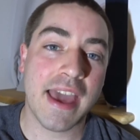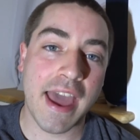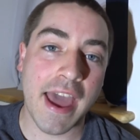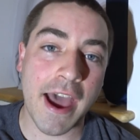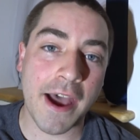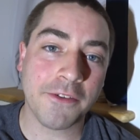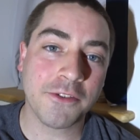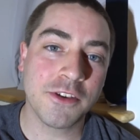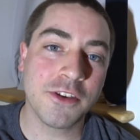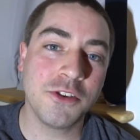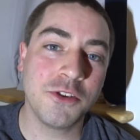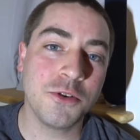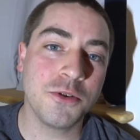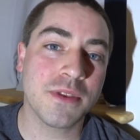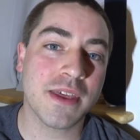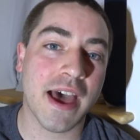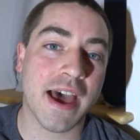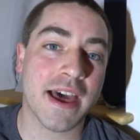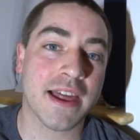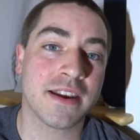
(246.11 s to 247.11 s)
have to do
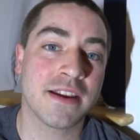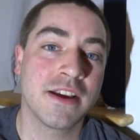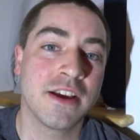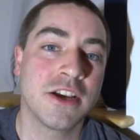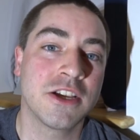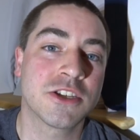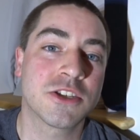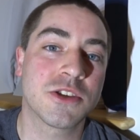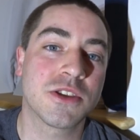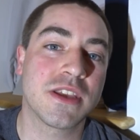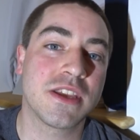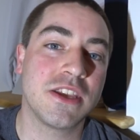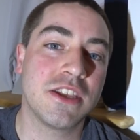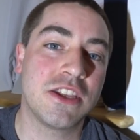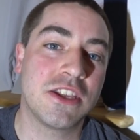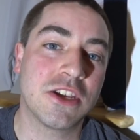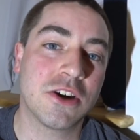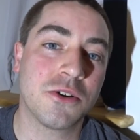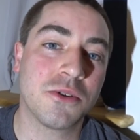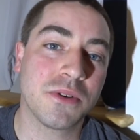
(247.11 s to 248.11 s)
that so that you
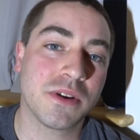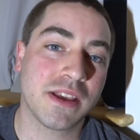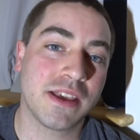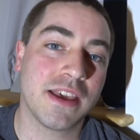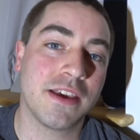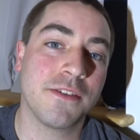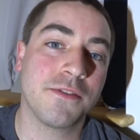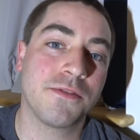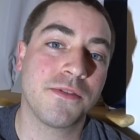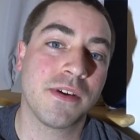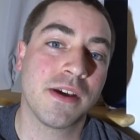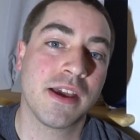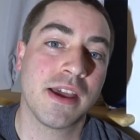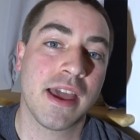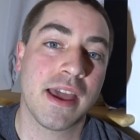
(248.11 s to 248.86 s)
don't give